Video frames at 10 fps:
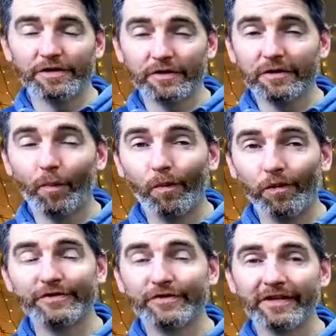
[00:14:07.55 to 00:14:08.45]
It's all on
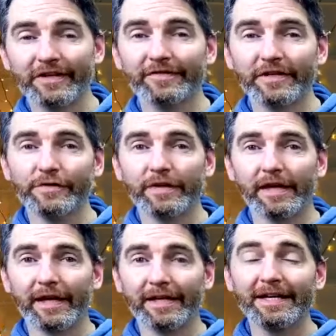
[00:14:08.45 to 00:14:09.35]
one string of the
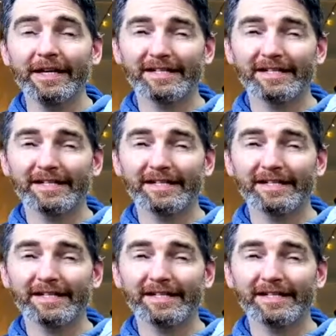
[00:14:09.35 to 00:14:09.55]
ukulele.